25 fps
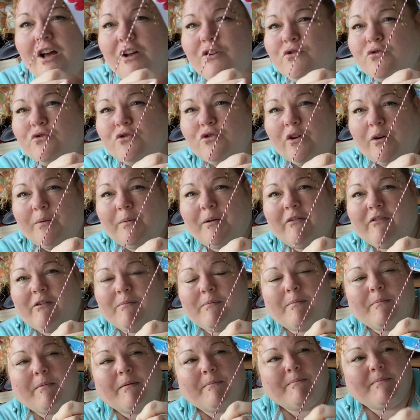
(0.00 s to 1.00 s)
sorry, I'm
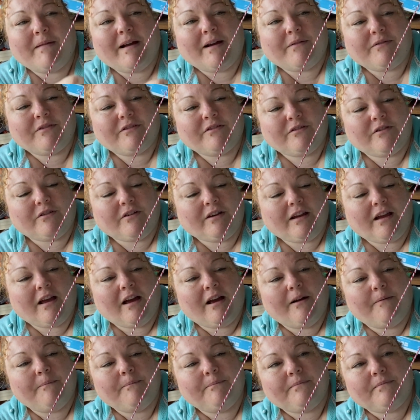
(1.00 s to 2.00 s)
covering up my mouth, sorry.
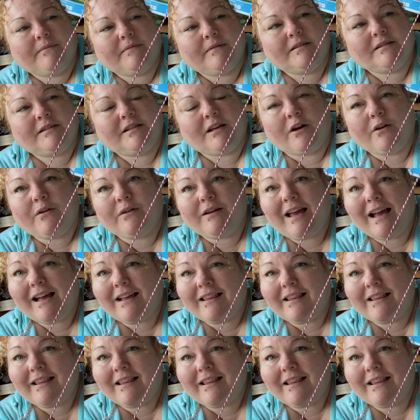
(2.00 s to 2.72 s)
So